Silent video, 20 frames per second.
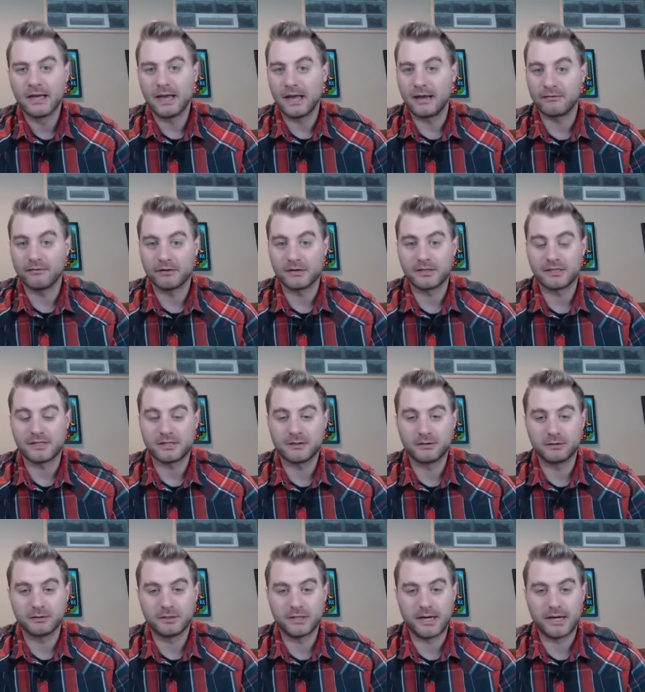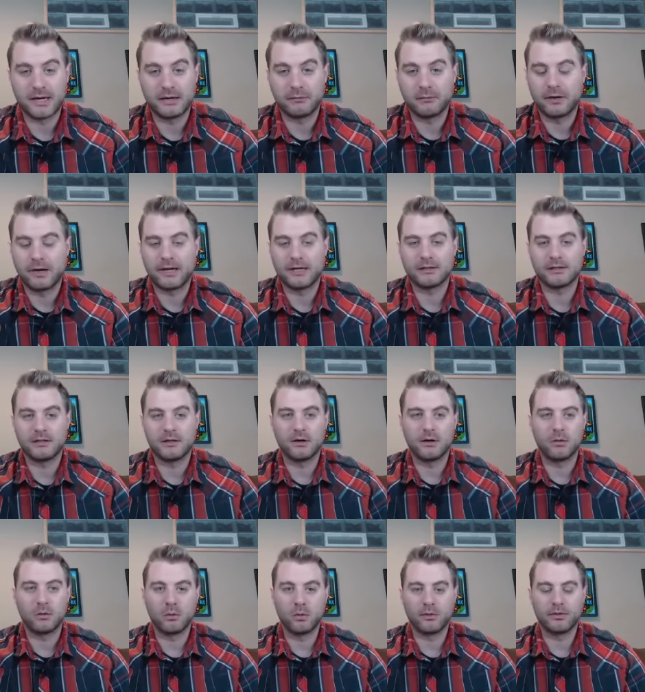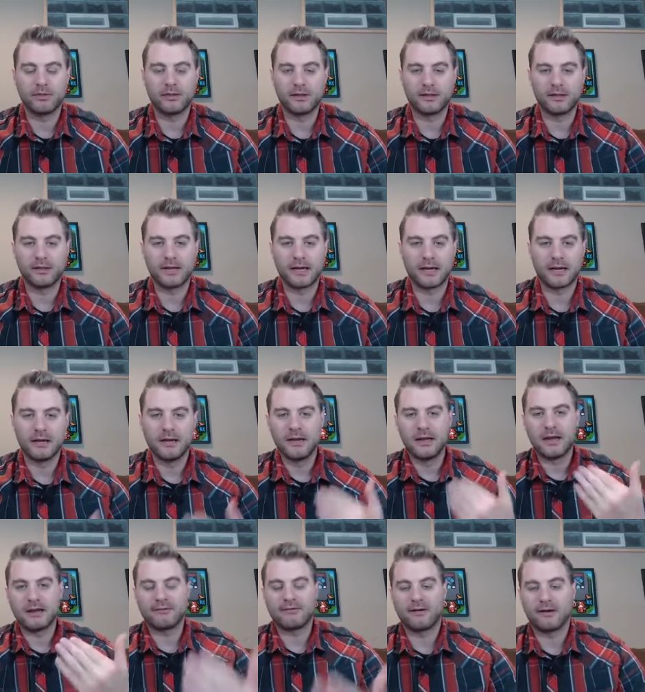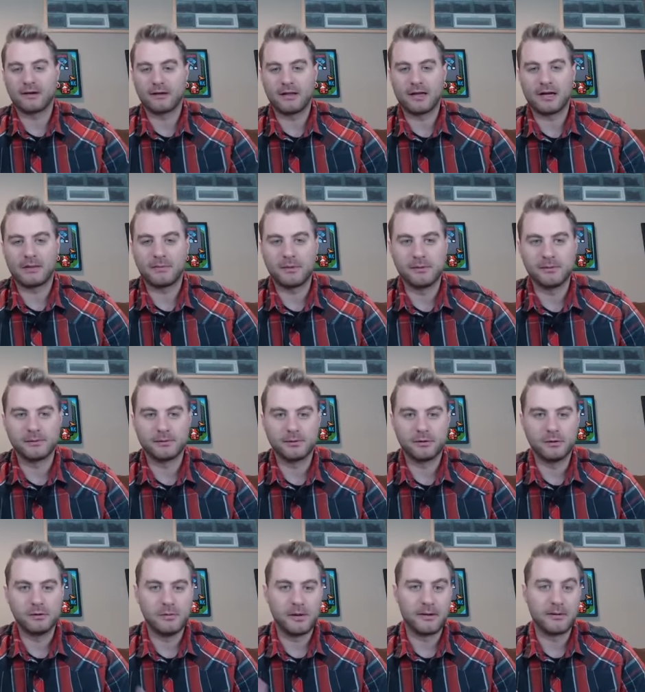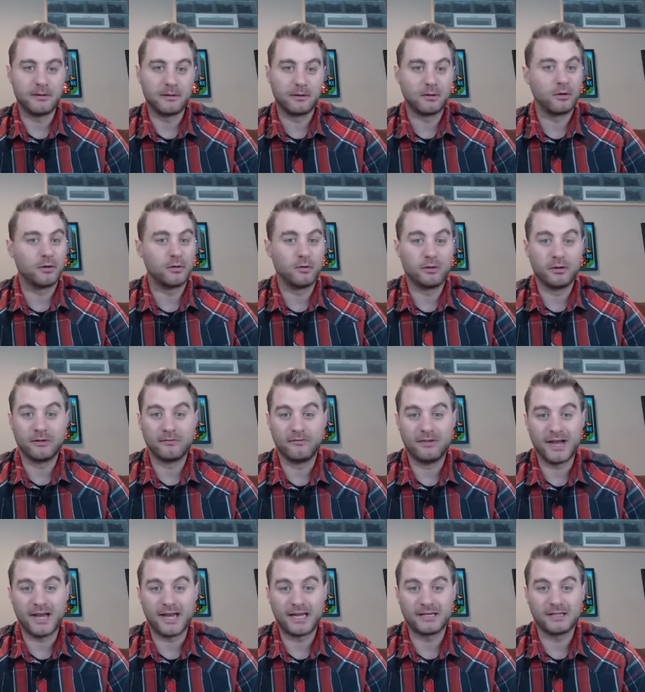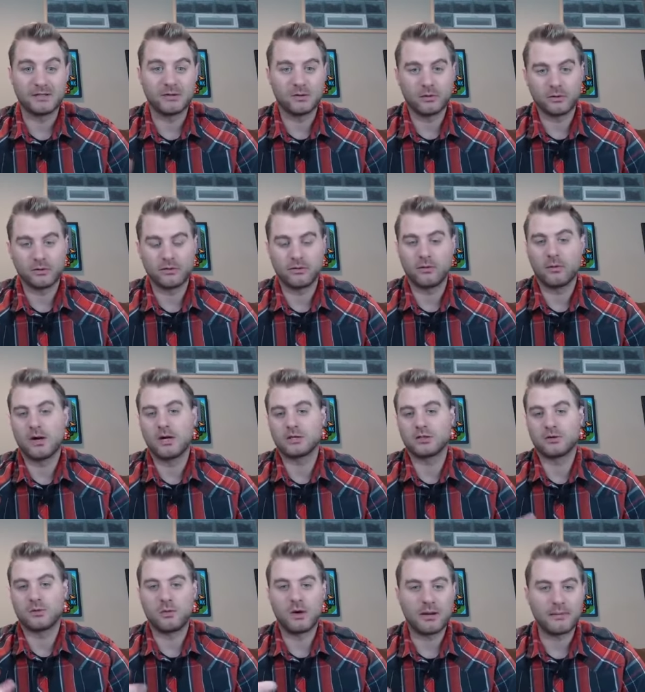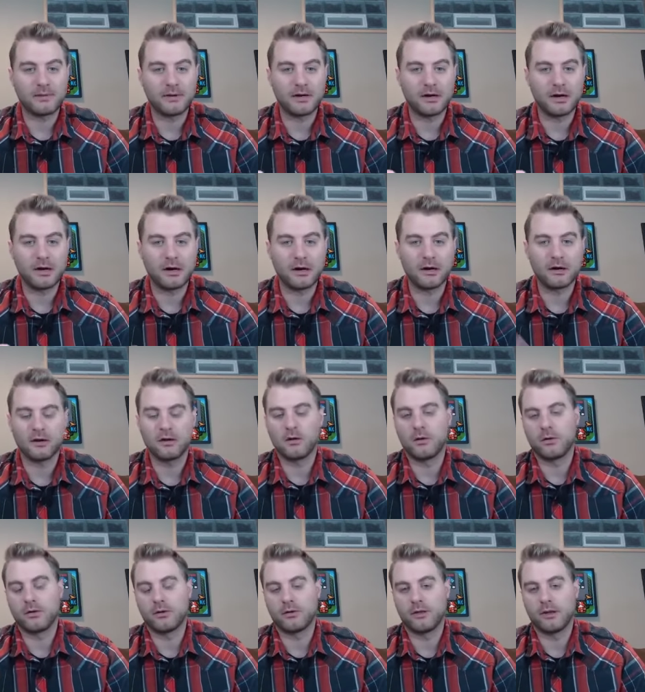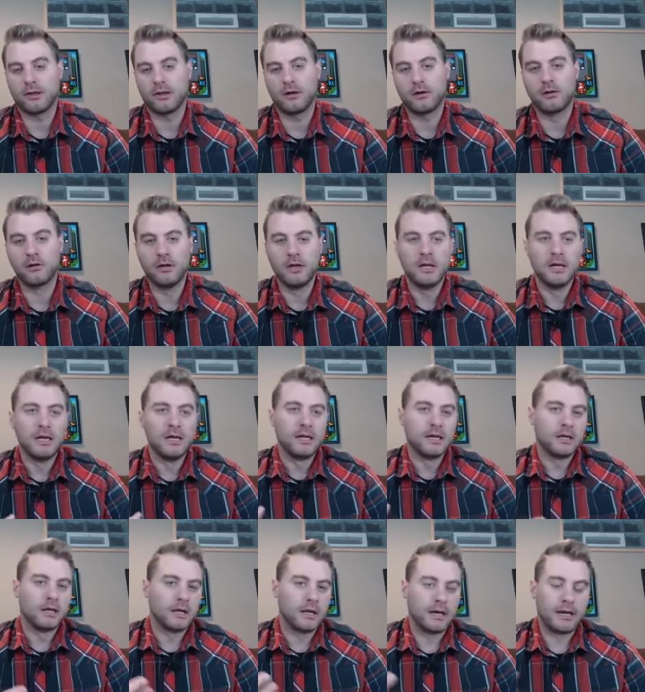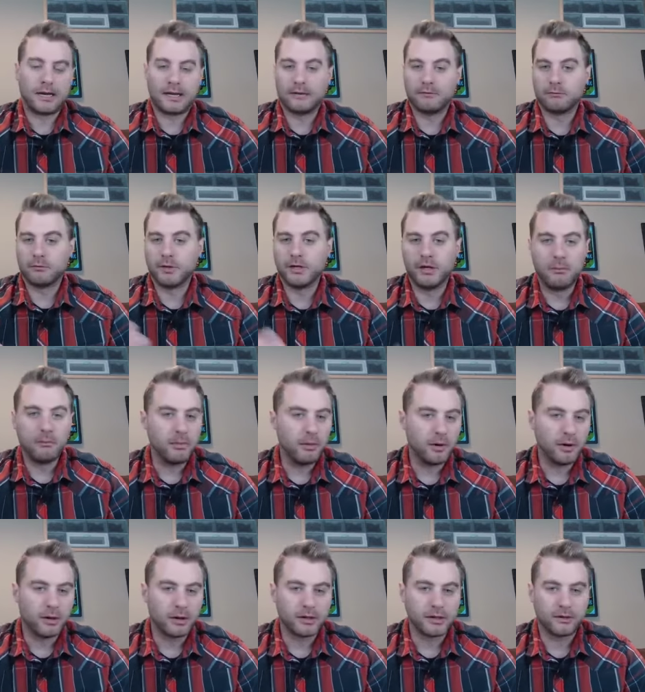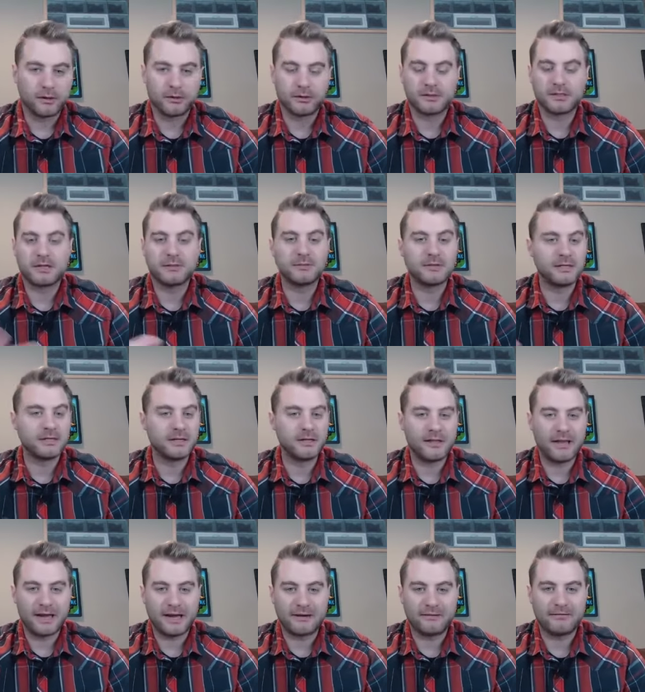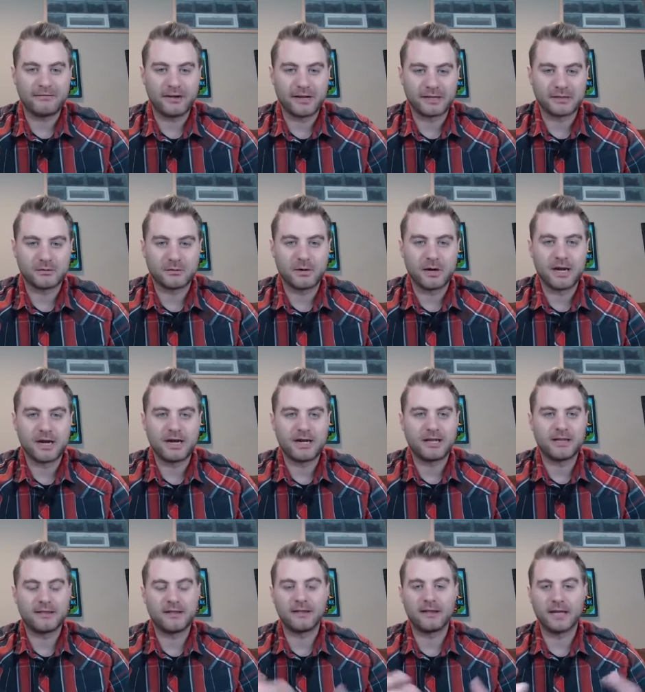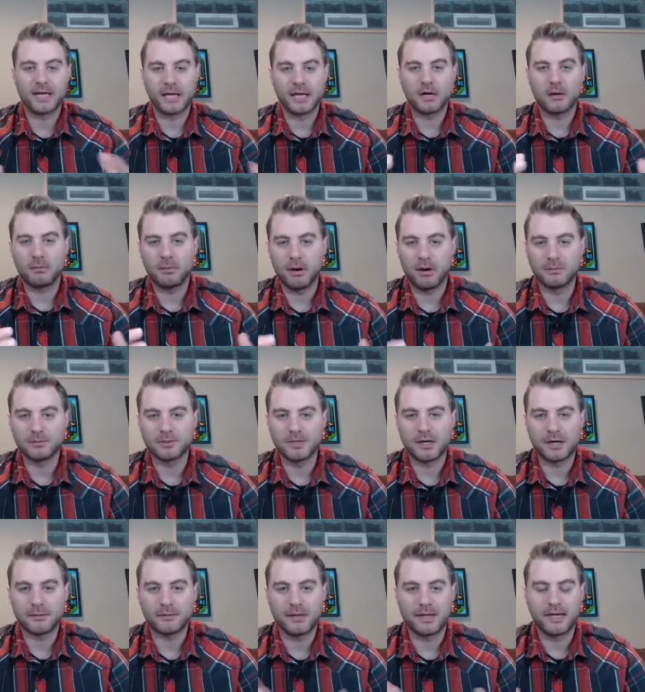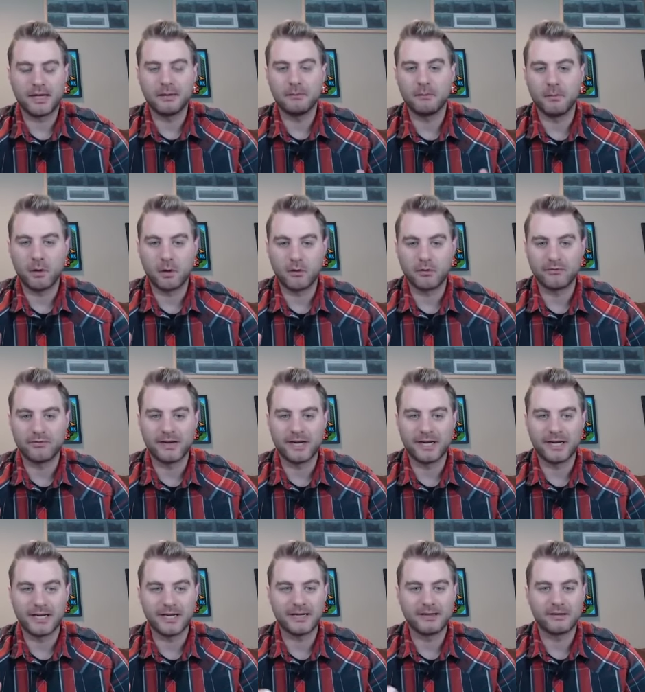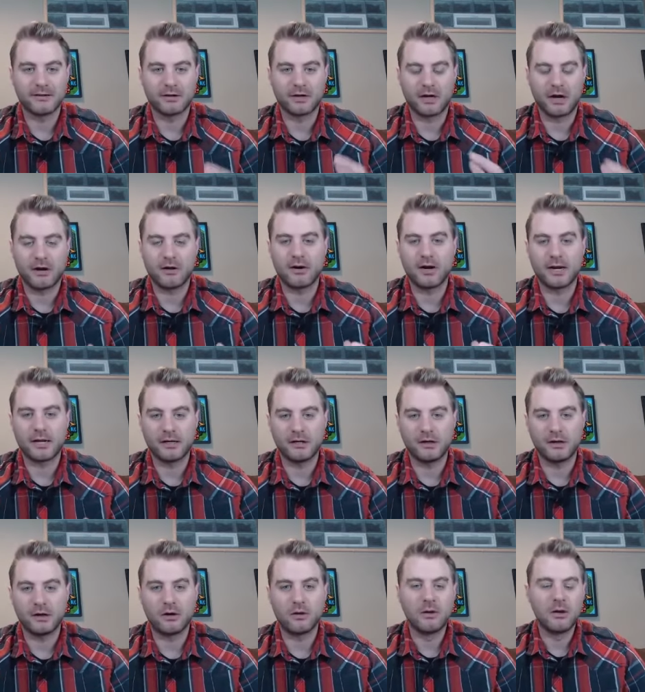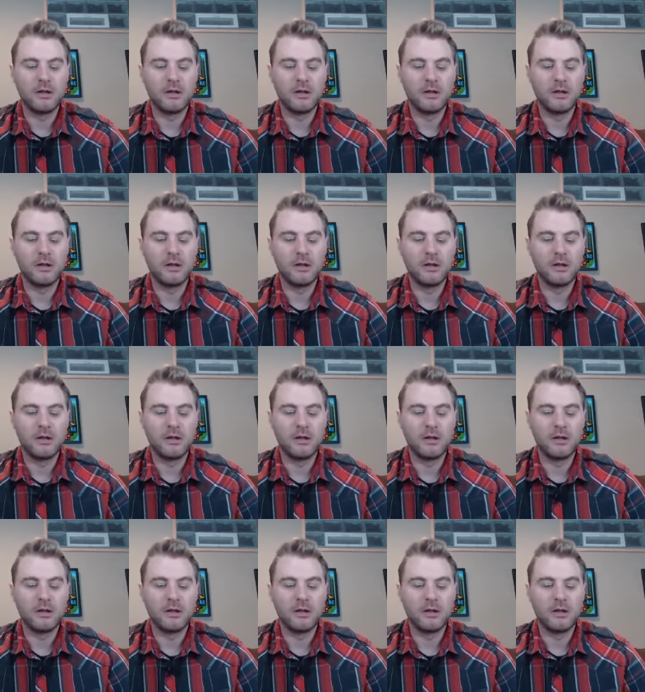every single day, right? You know, one thing that I find a lot of people do, maybe they'll go to an event or they'll watch a webinar or they'll uh, read a book or something to that effect, right? And then they get all pumped up, they get motivated, and like, all right, you know,